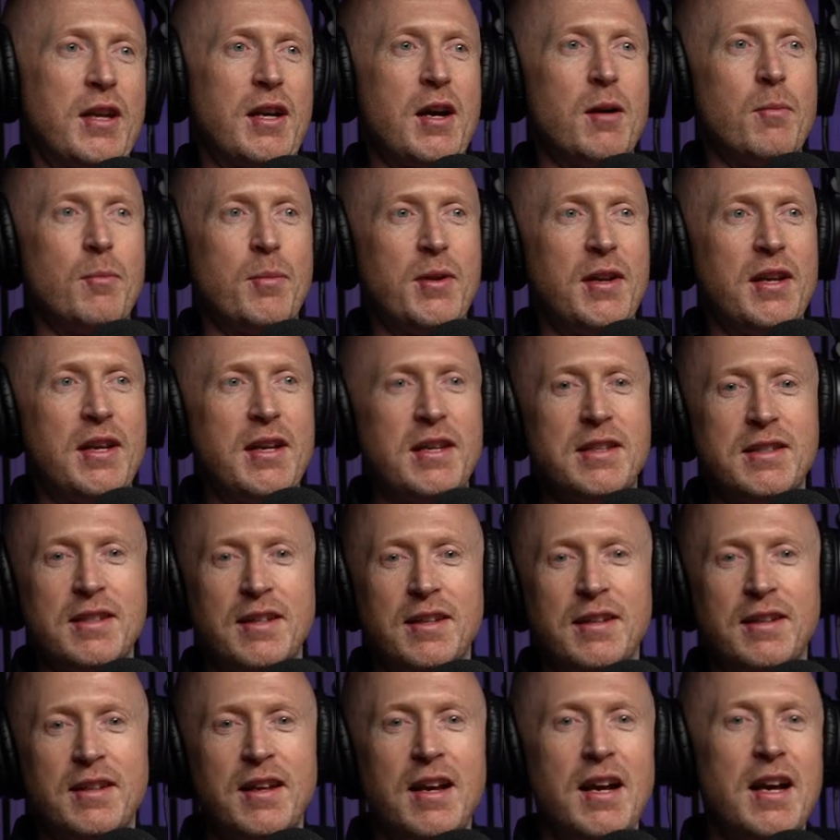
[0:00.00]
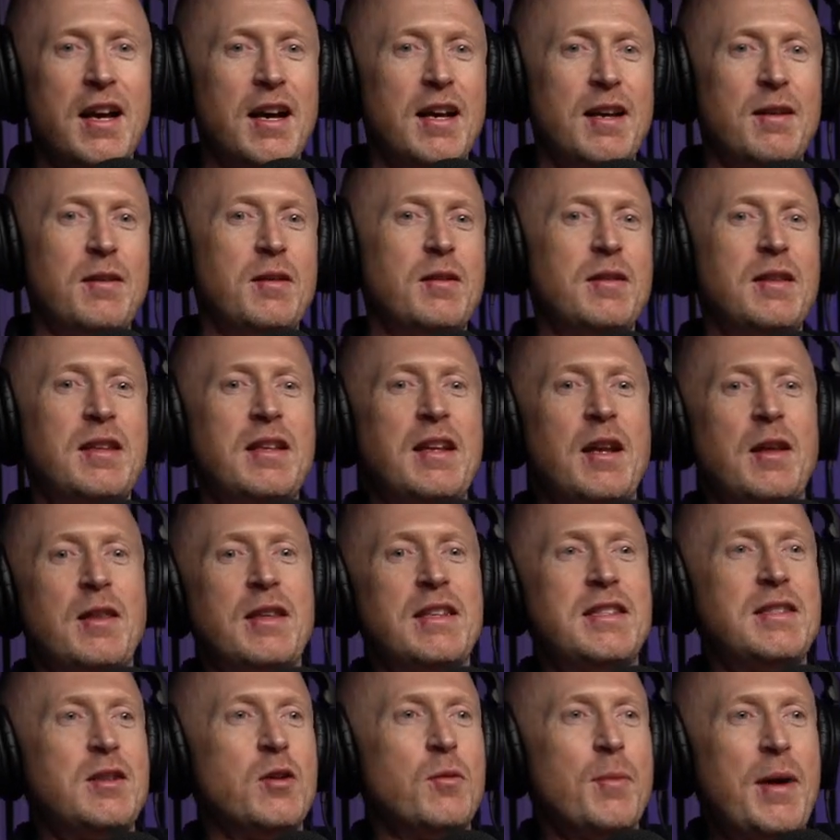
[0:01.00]
their companies and you know
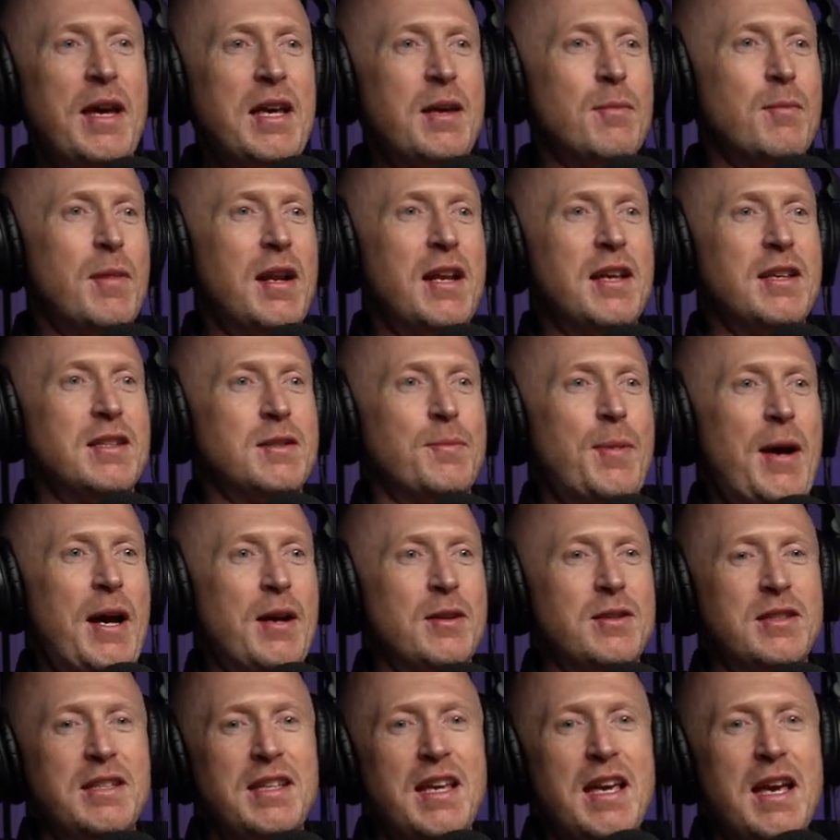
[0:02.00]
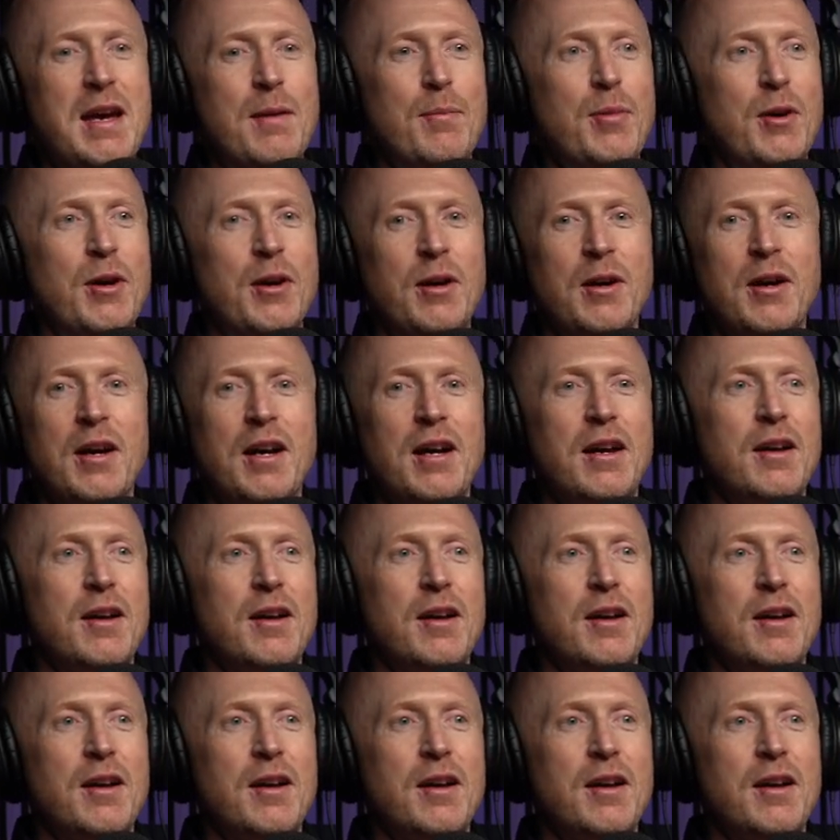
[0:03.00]
they're still making millions of pounds a year, but